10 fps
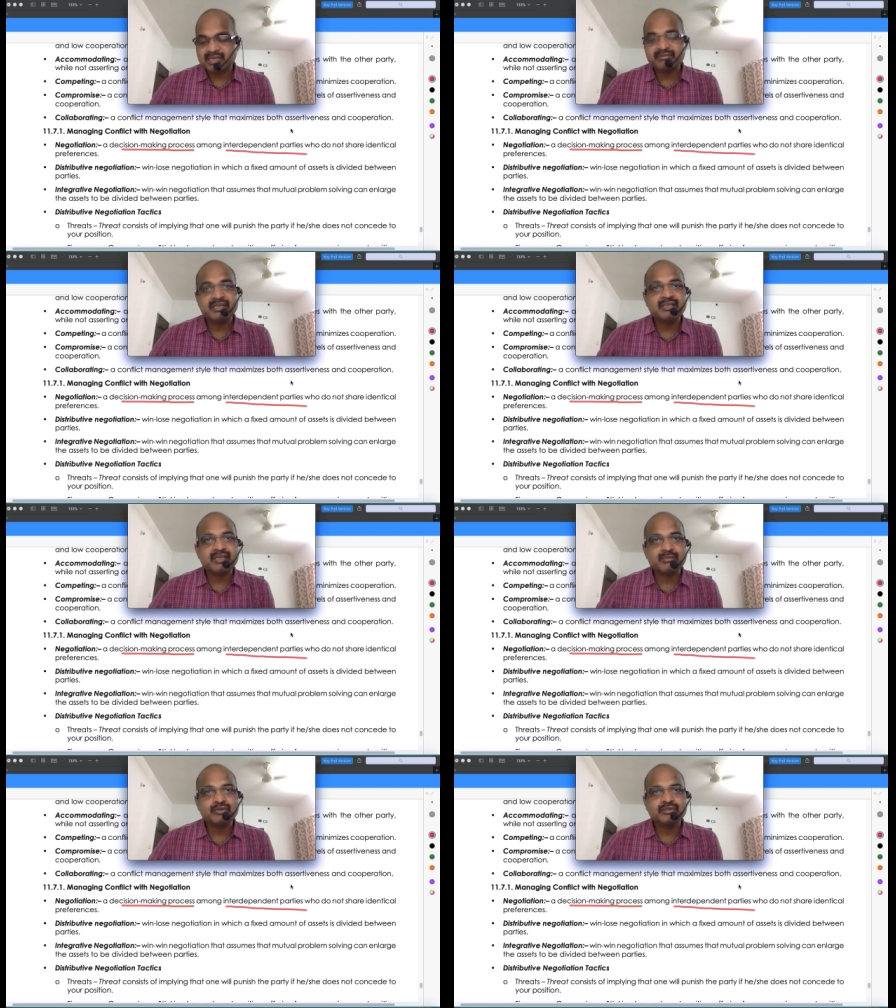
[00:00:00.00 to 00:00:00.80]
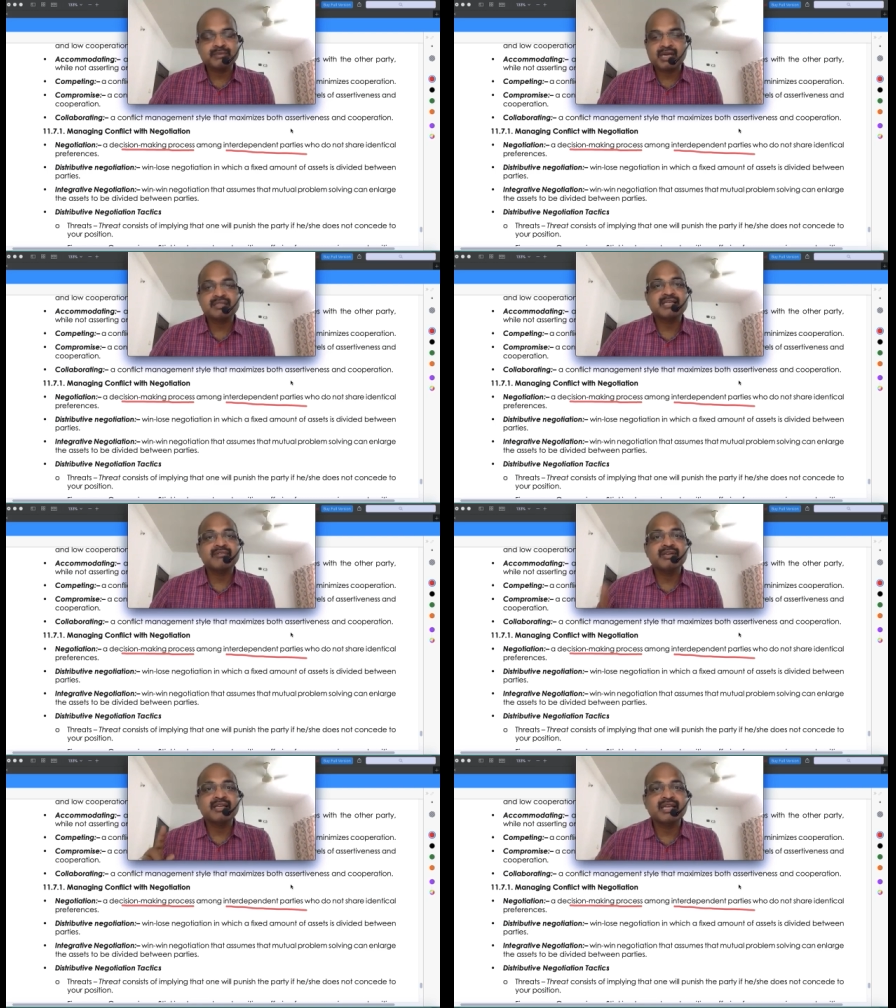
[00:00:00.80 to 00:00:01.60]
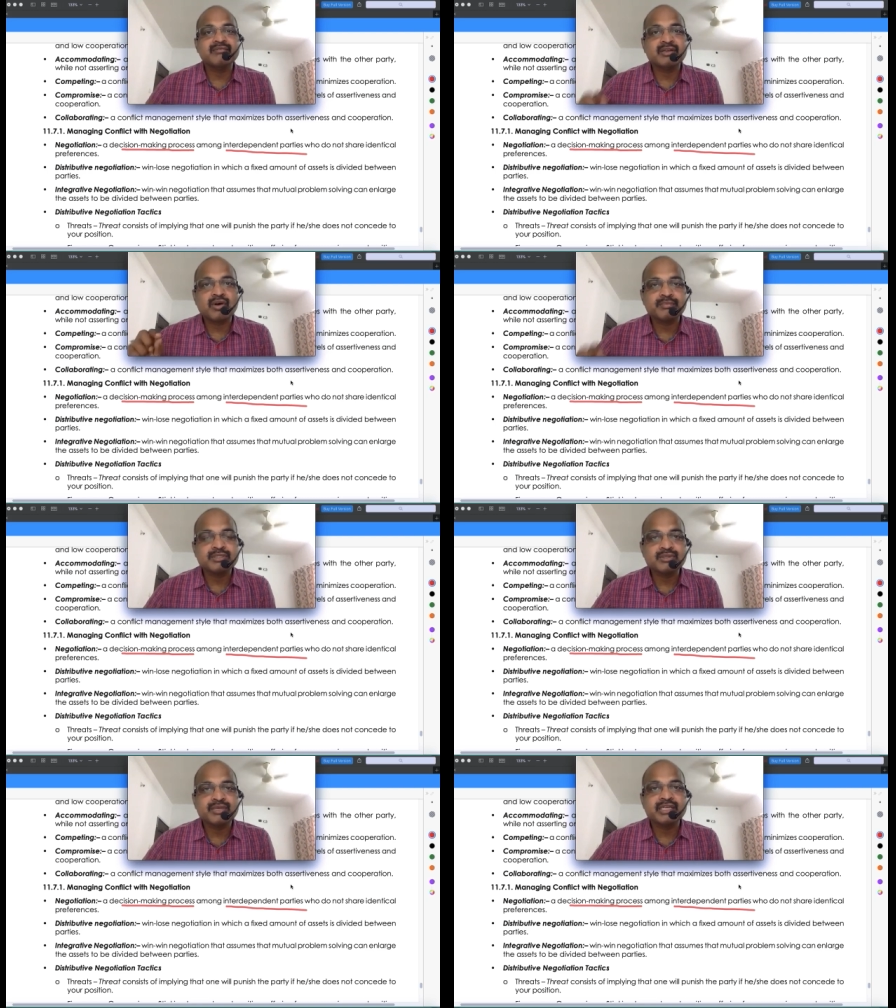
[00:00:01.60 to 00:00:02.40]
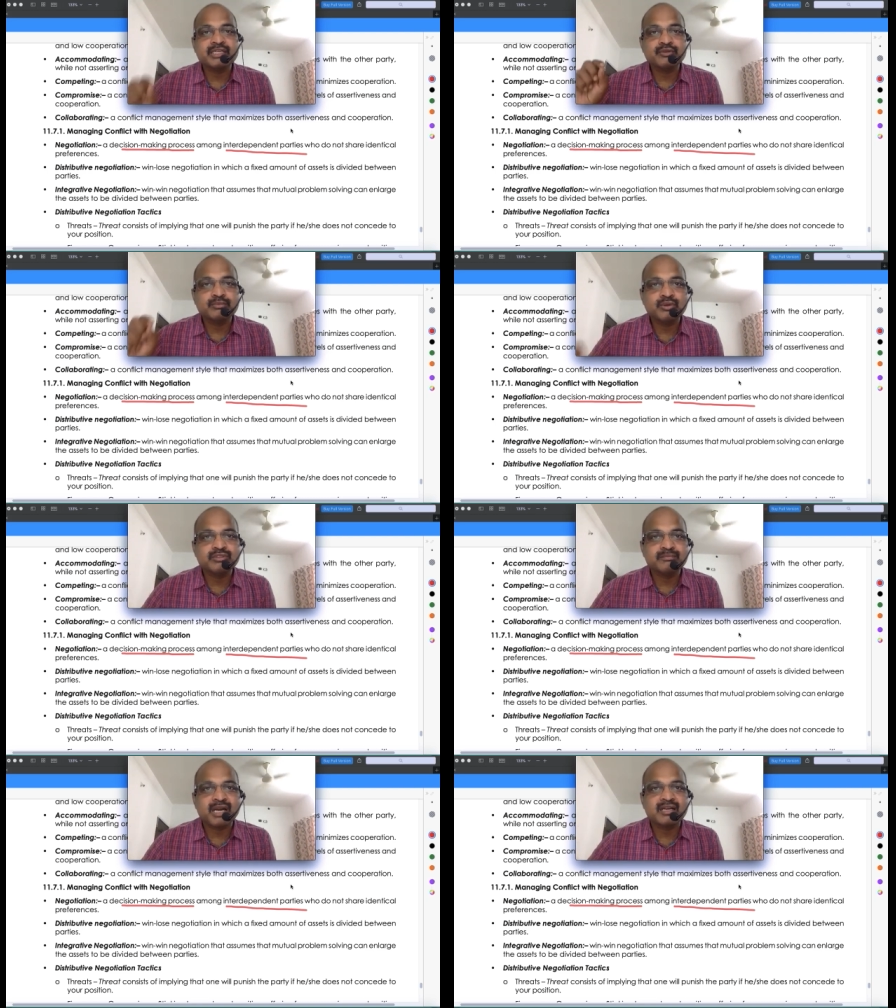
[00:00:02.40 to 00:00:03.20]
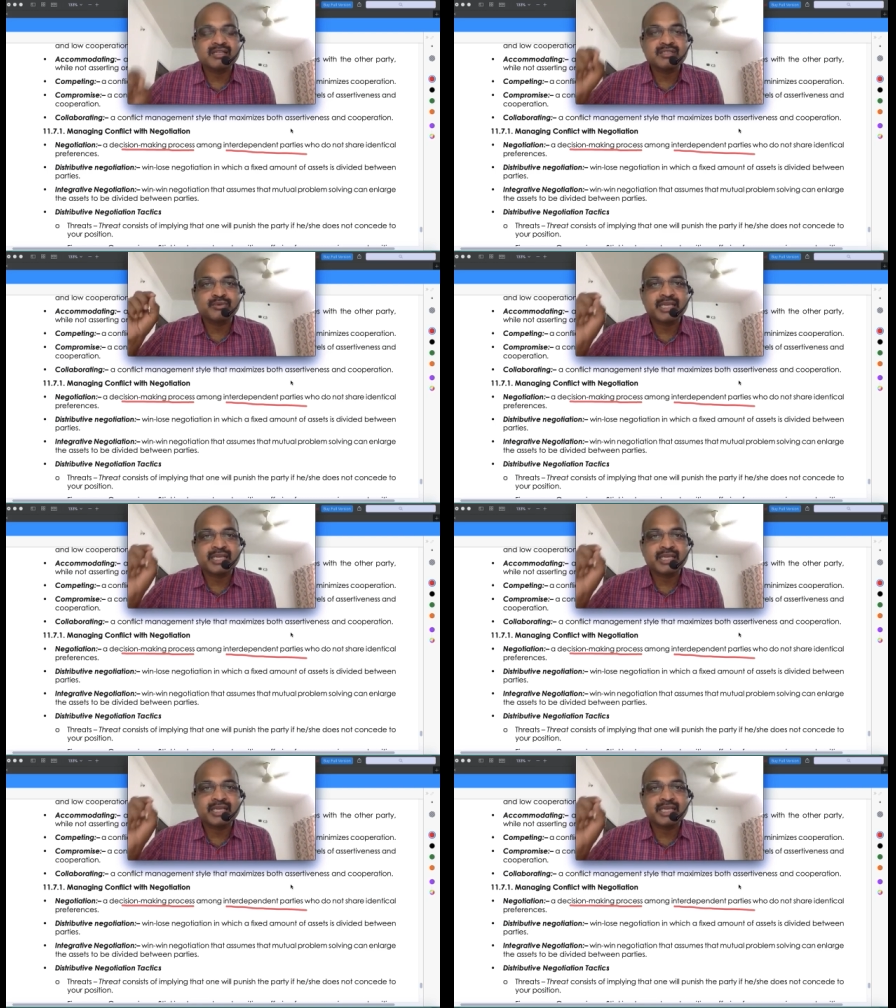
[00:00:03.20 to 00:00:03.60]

I will hear both the parties, I will give an opportunity to both the parties to